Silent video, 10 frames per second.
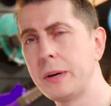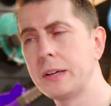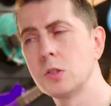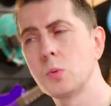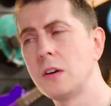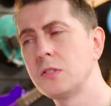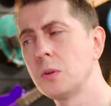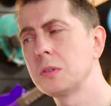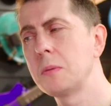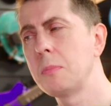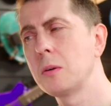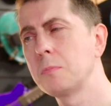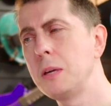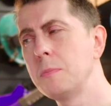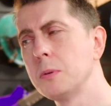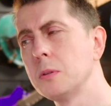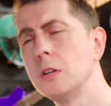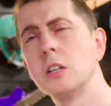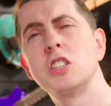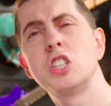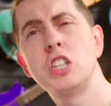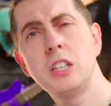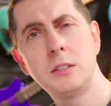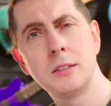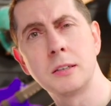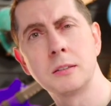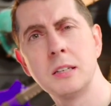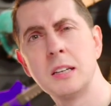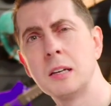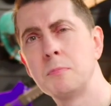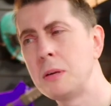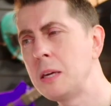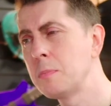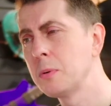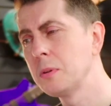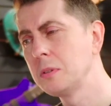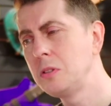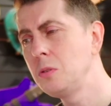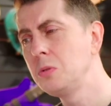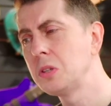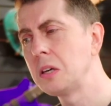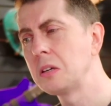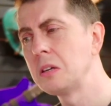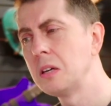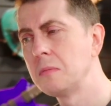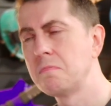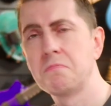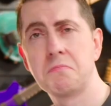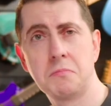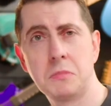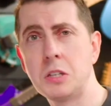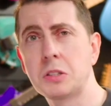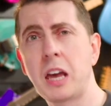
pedals where I've talked about people cheating, people using these